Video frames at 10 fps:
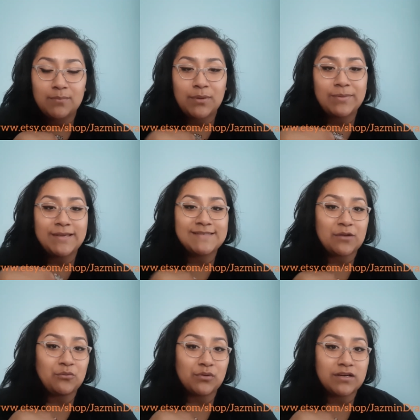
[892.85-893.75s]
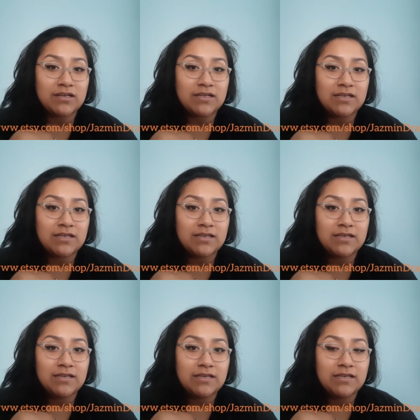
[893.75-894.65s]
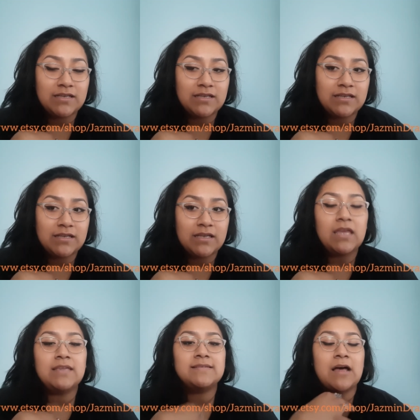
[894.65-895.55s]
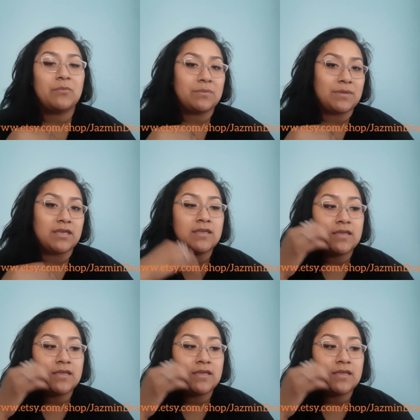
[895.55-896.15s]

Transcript: but because I don't work, he's helping me.